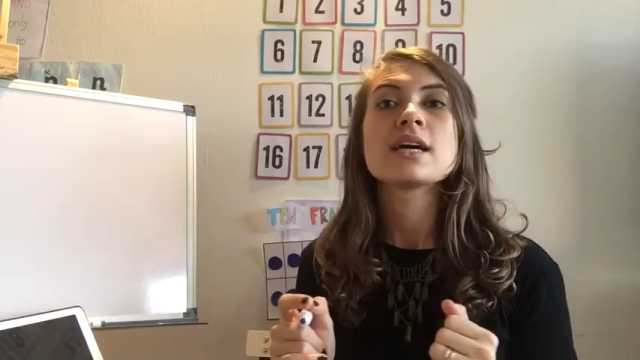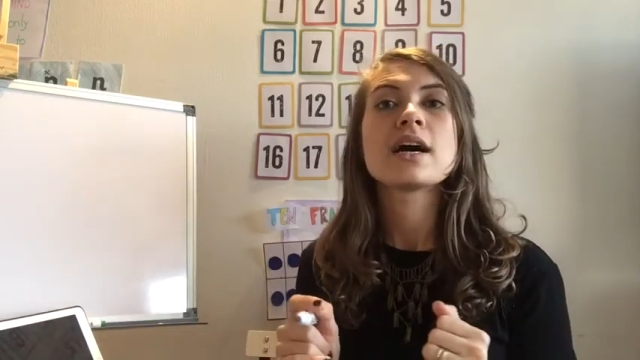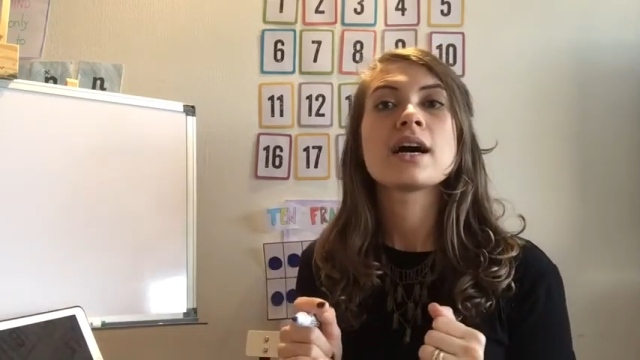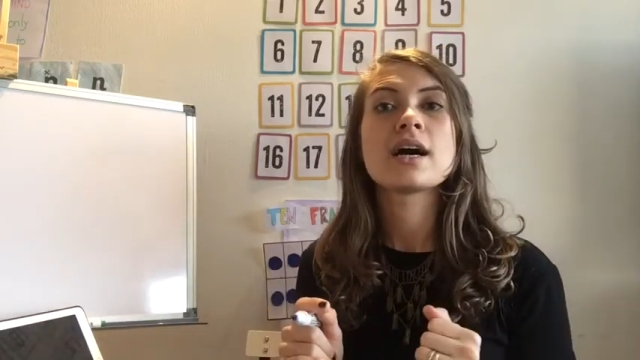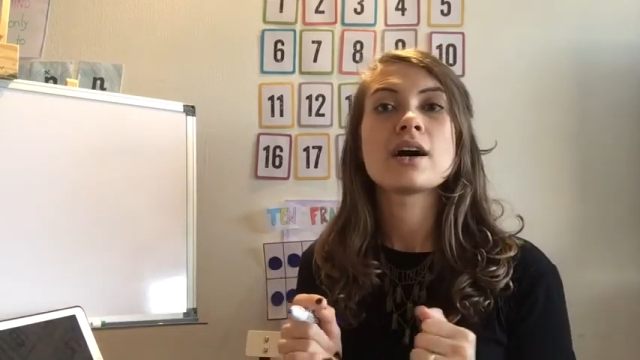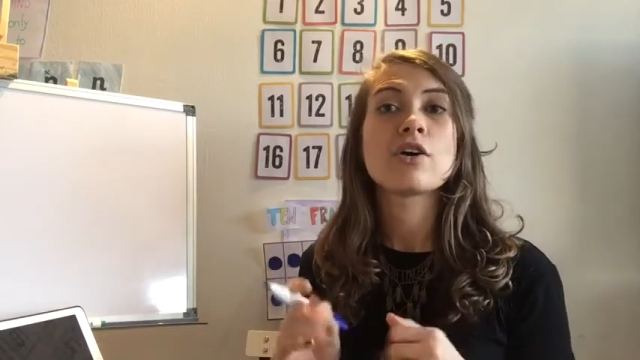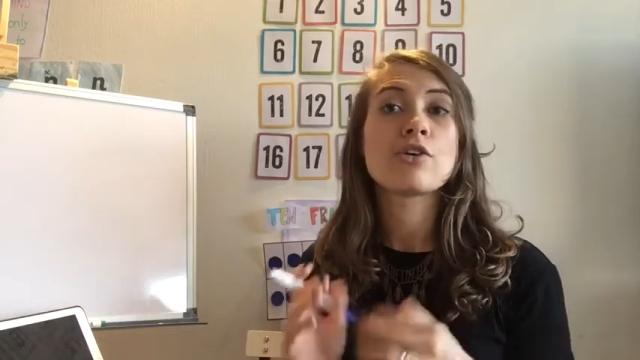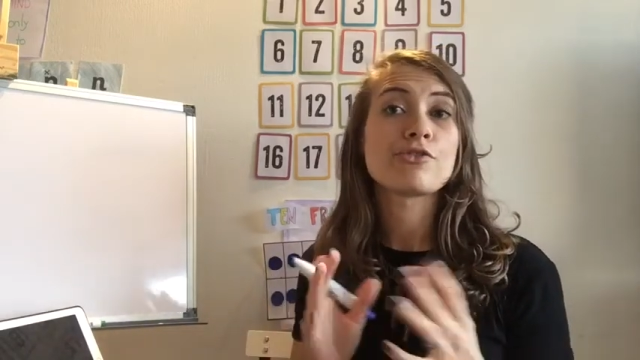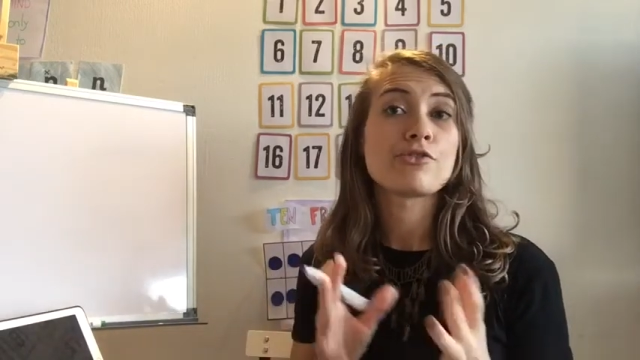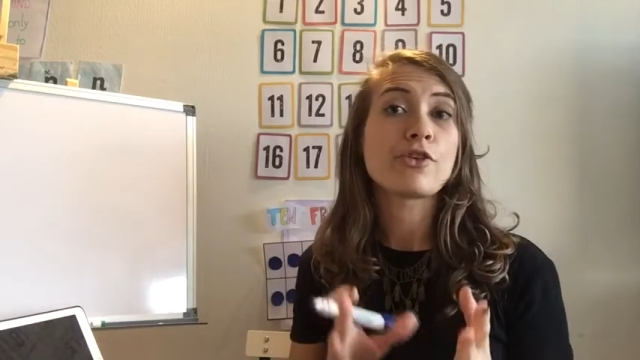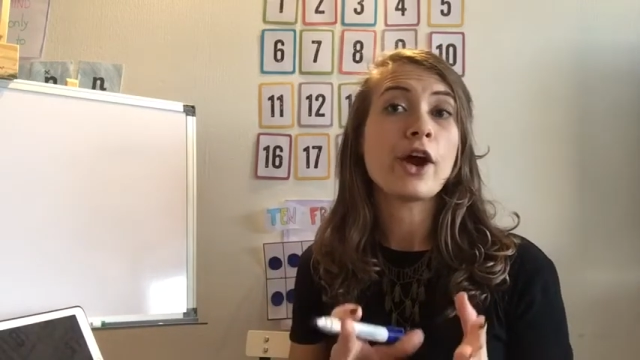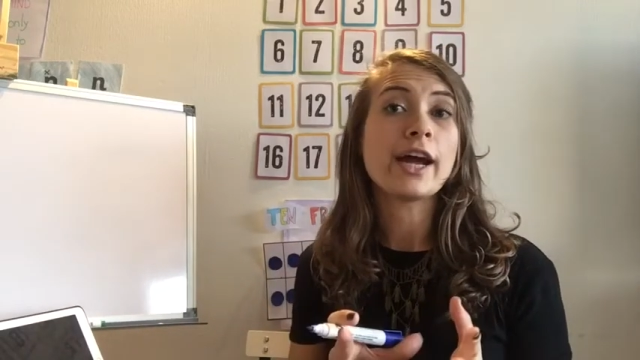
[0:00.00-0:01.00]
on
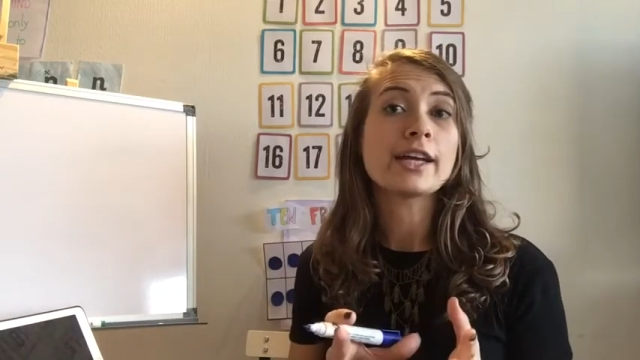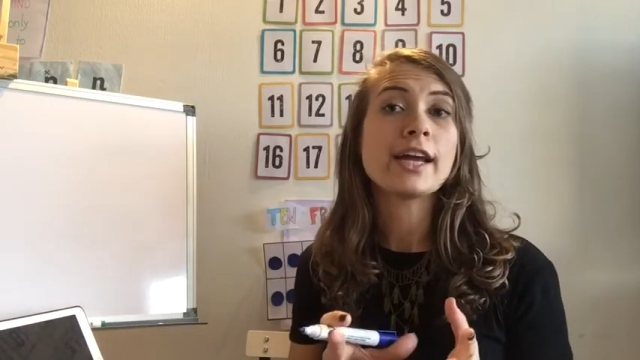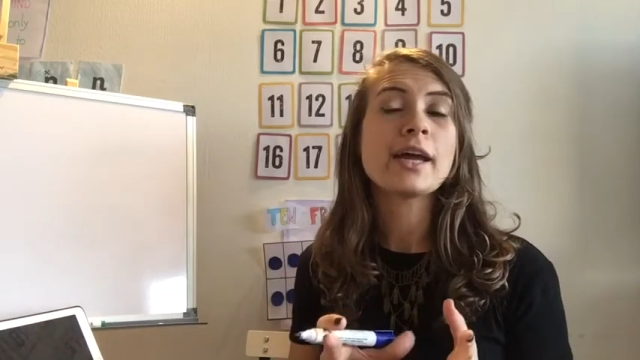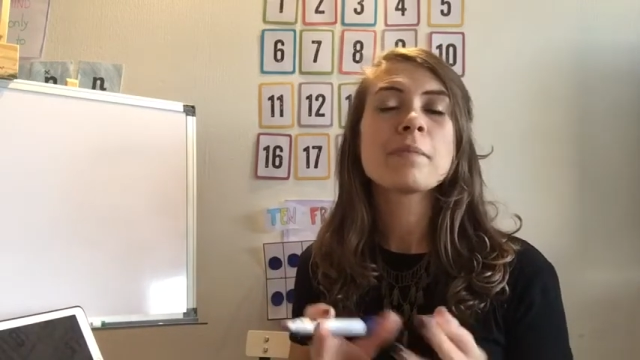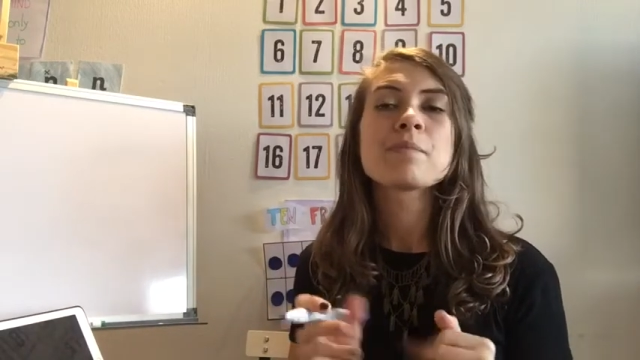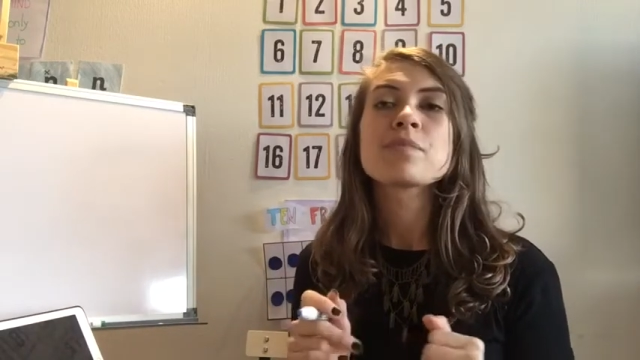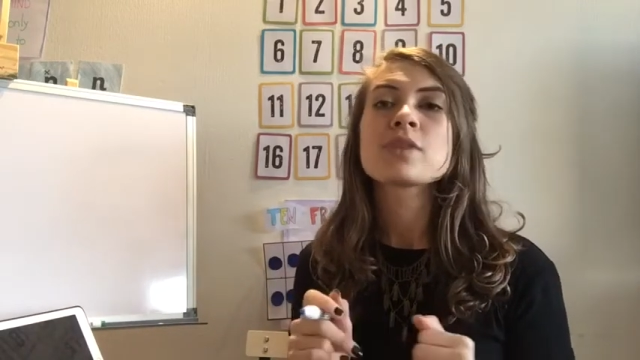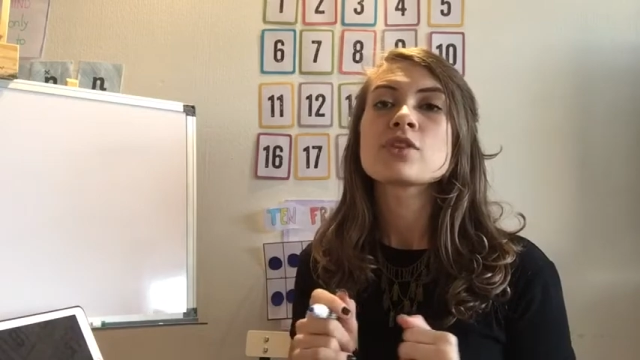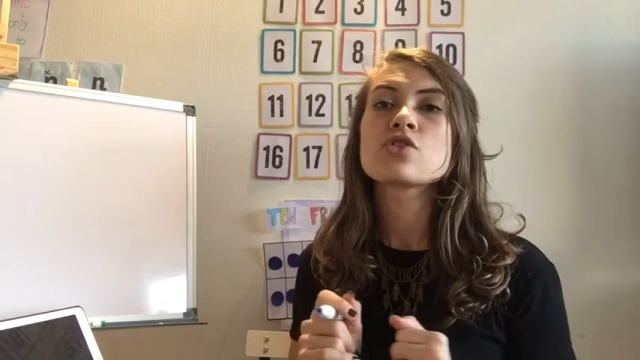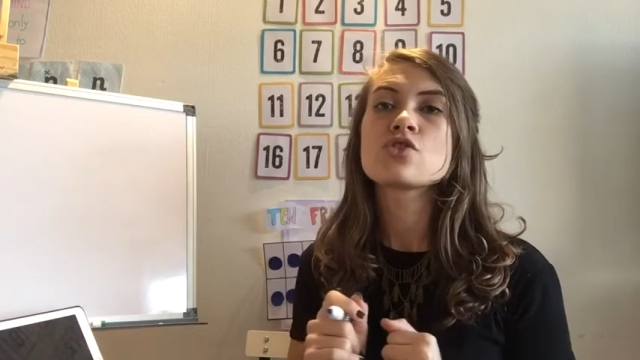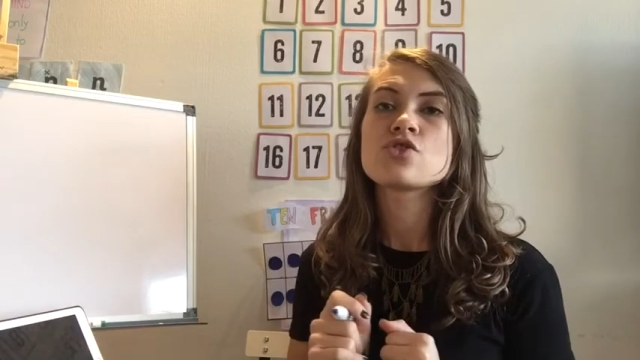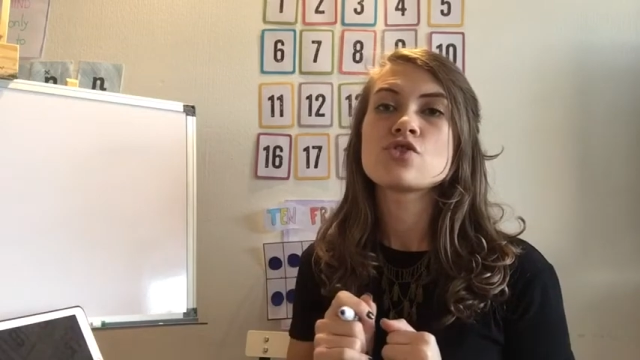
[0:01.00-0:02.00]
Friday
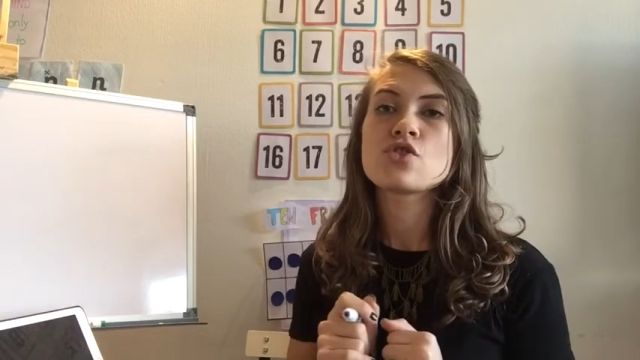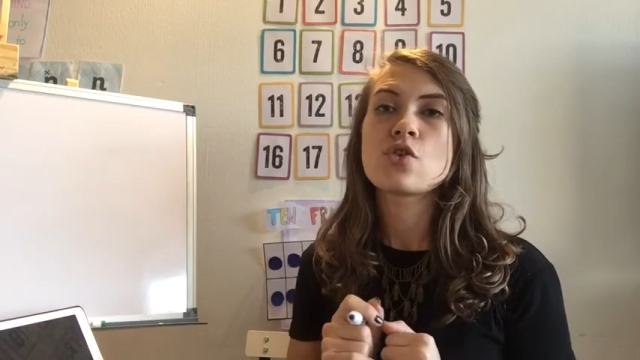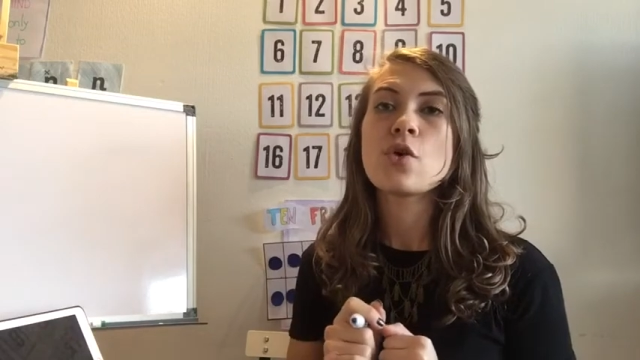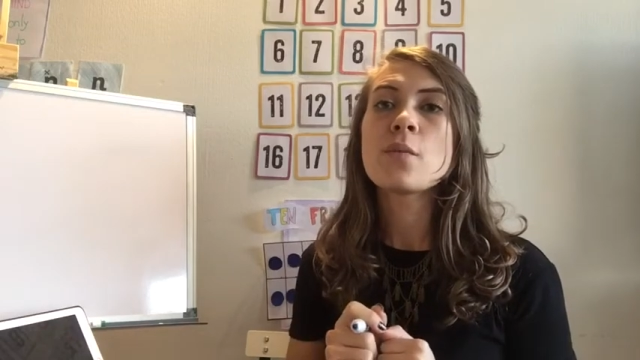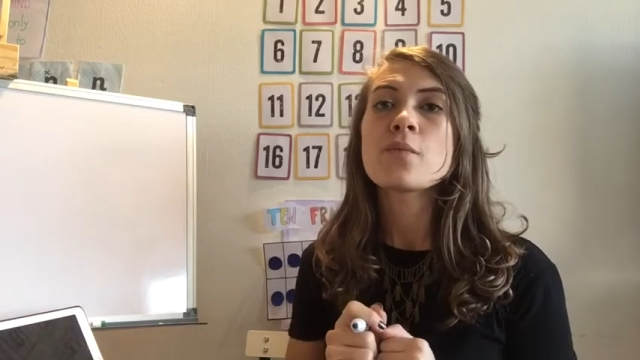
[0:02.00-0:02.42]
to do.